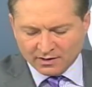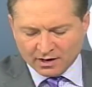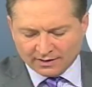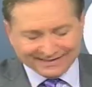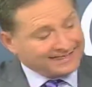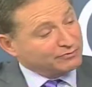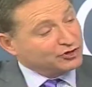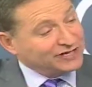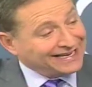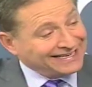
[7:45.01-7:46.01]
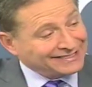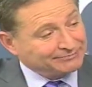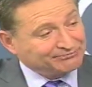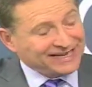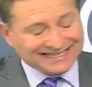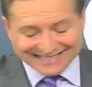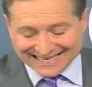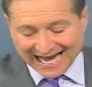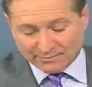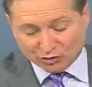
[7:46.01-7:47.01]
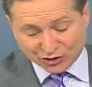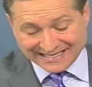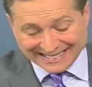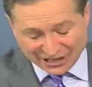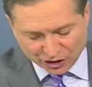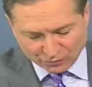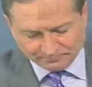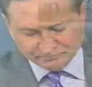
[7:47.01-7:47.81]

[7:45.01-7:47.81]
on December 2nd in San Bernardino.